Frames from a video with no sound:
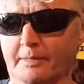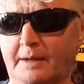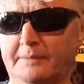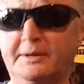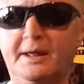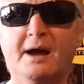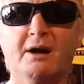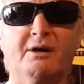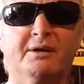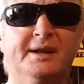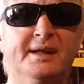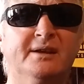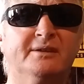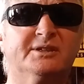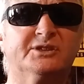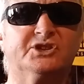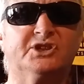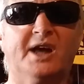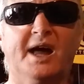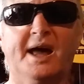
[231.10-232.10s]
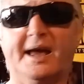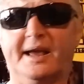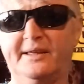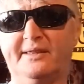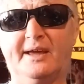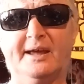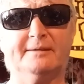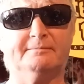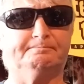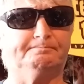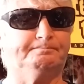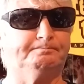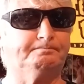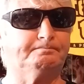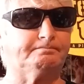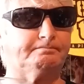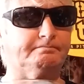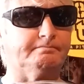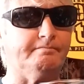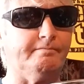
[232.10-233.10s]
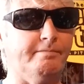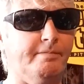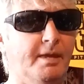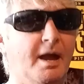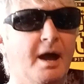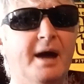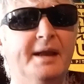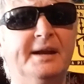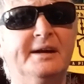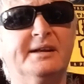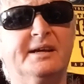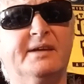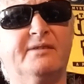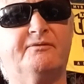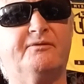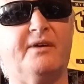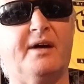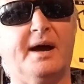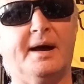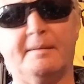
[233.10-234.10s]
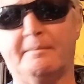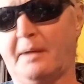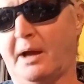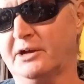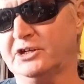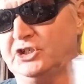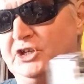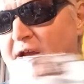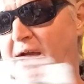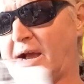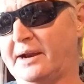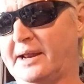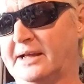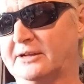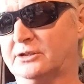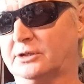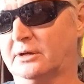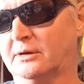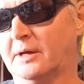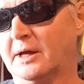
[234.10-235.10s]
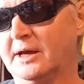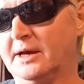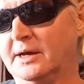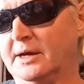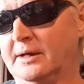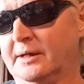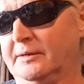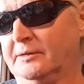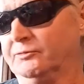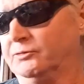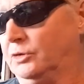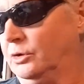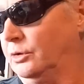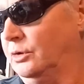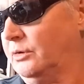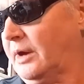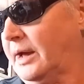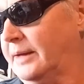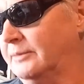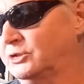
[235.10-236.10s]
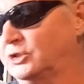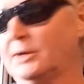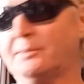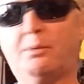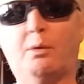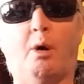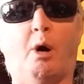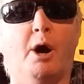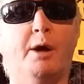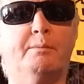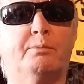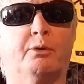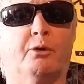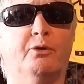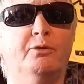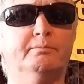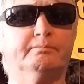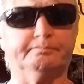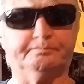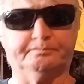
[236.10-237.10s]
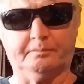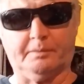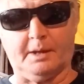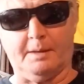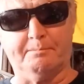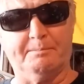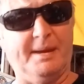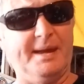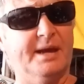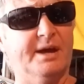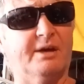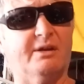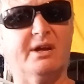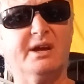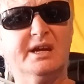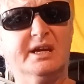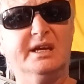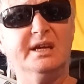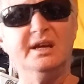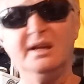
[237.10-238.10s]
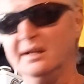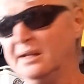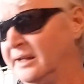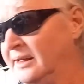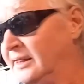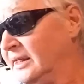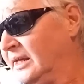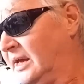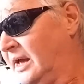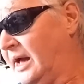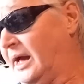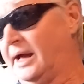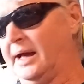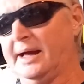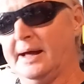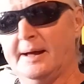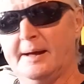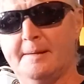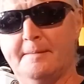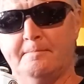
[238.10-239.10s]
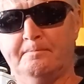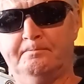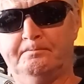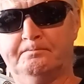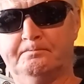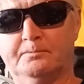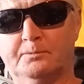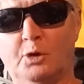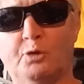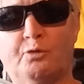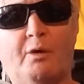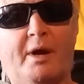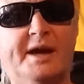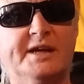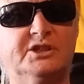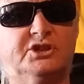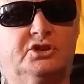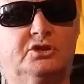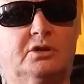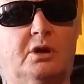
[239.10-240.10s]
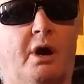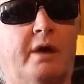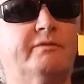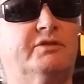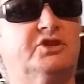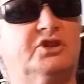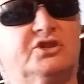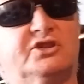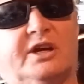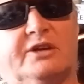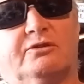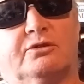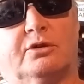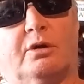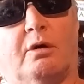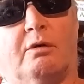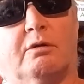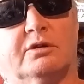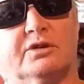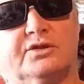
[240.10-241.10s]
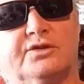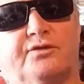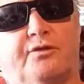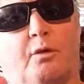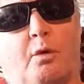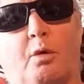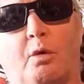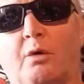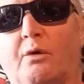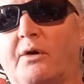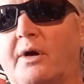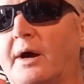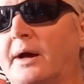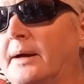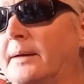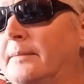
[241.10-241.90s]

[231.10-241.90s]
Now I need to say that I need to give a shout out to Simple Homebrew, PLE, who raised over $600 for.